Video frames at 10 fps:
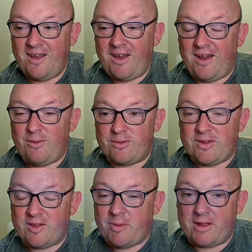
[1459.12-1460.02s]
wasn't
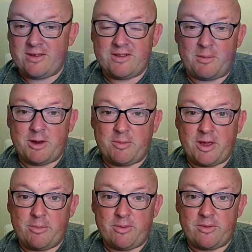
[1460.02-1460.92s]
expecting that many
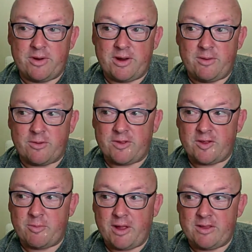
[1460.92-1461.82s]
people, and I wasn't
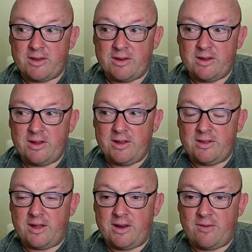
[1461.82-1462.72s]
expecting
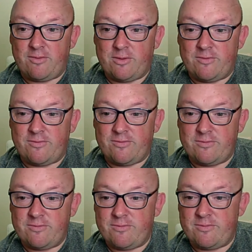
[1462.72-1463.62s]
that level of
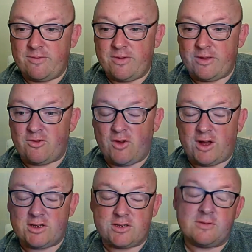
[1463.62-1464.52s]

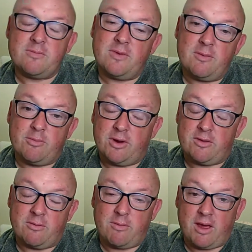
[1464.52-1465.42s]
interaction, but it's
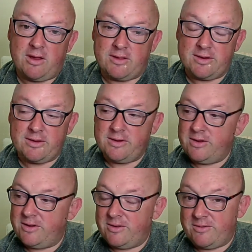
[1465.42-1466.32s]
amazing.
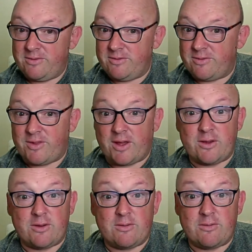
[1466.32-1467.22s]

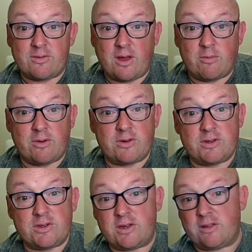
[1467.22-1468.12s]
Thank you so much.